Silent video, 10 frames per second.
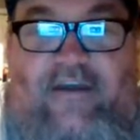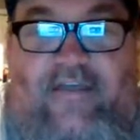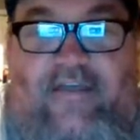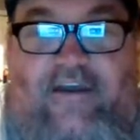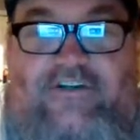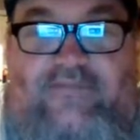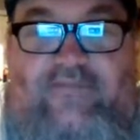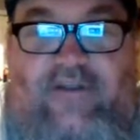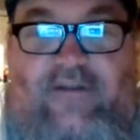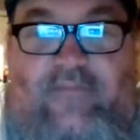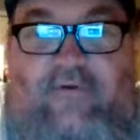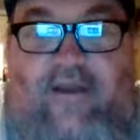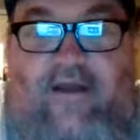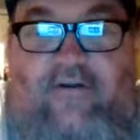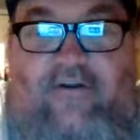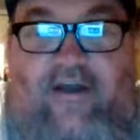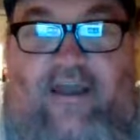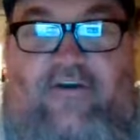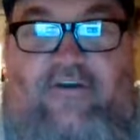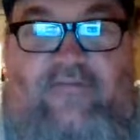and then it just built up around, or I
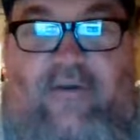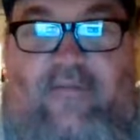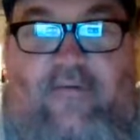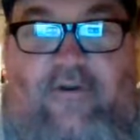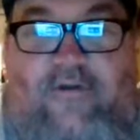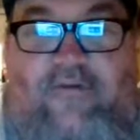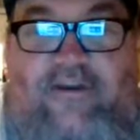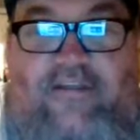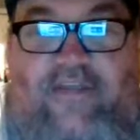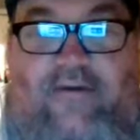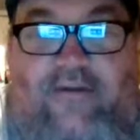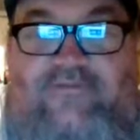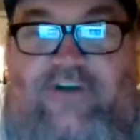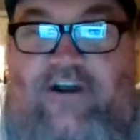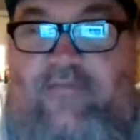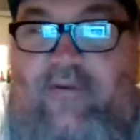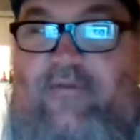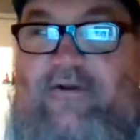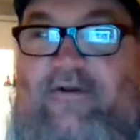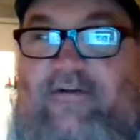couldn't remember when you printed that one. I'm trying to remember.